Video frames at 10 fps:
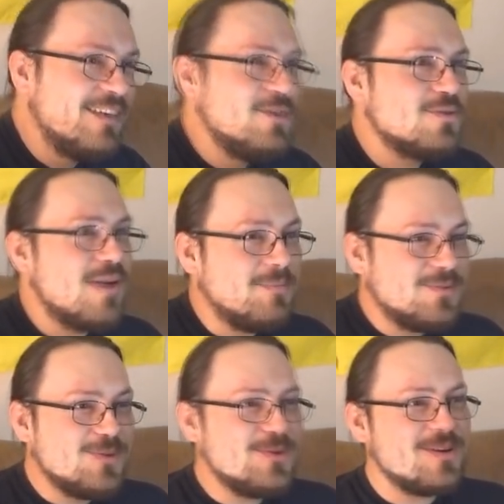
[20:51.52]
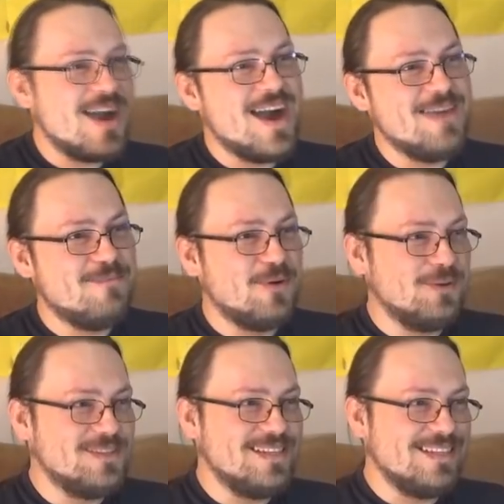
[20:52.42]
You're up to your
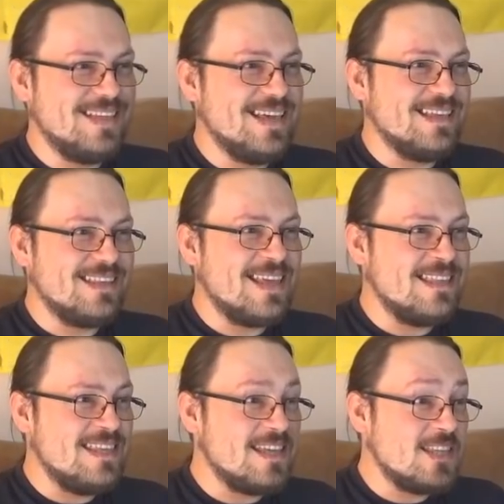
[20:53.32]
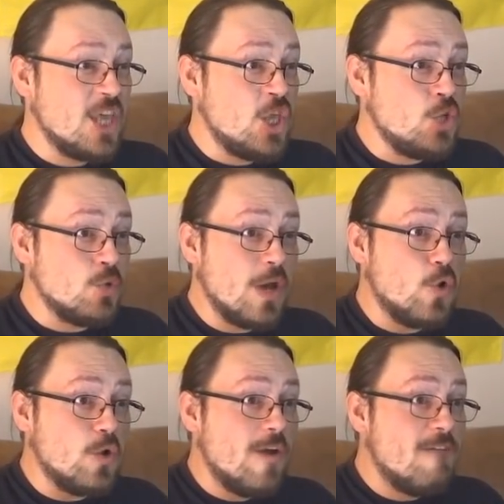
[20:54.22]
eyeballs in debt, and yet you
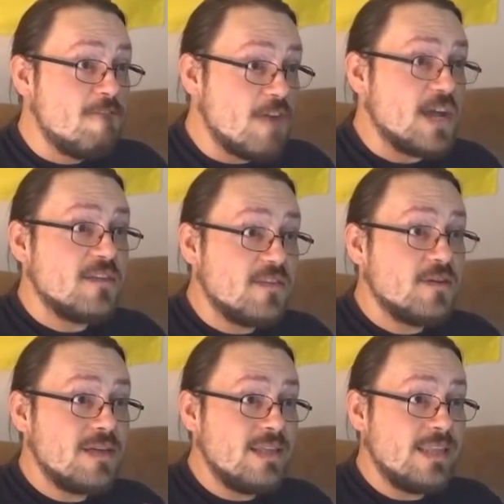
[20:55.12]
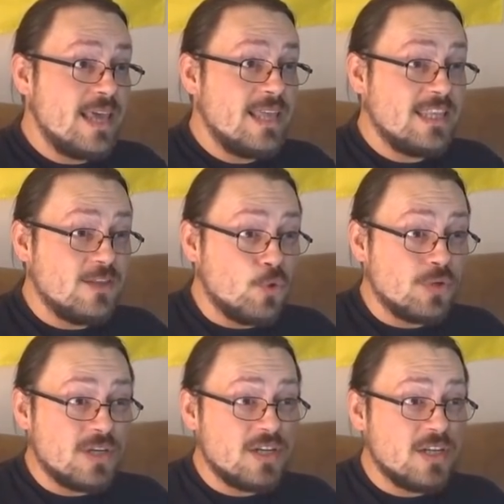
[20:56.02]
go further in debt in
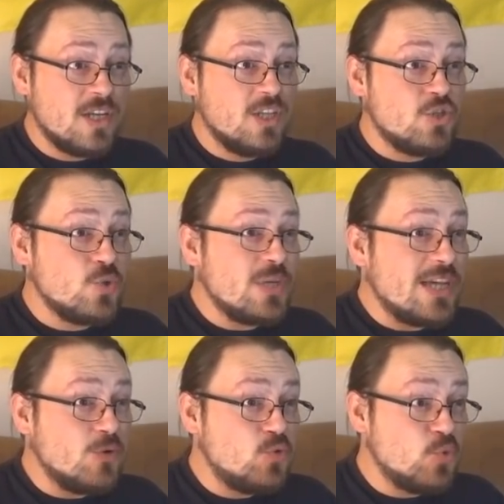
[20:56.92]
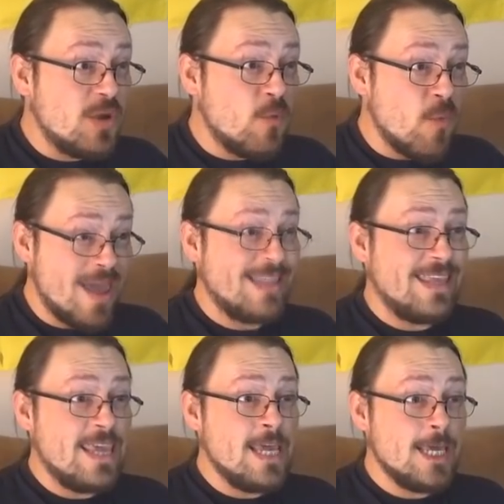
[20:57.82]
order to go to a
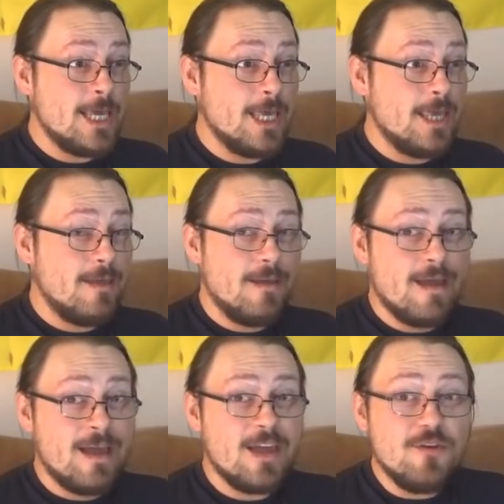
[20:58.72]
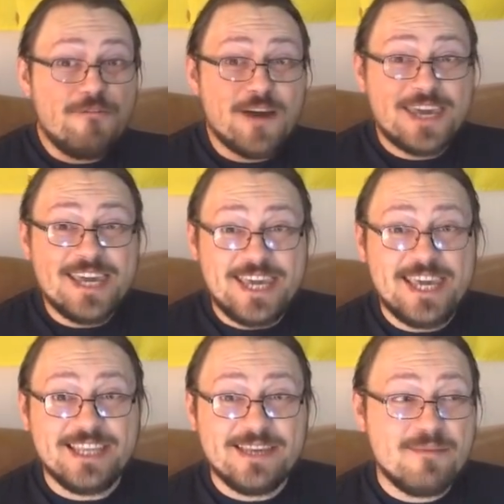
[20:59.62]
wedding? Are you fucking
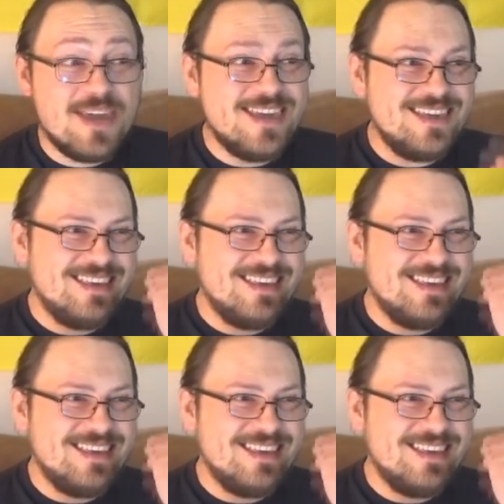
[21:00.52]
kidding me?